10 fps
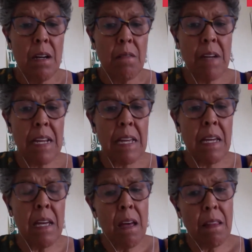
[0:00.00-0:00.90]

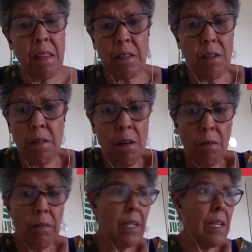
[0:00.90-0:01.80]
really, that, you
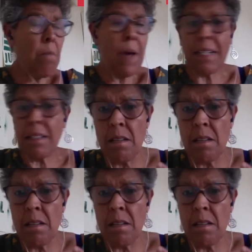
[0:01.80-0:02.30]
know, that impacts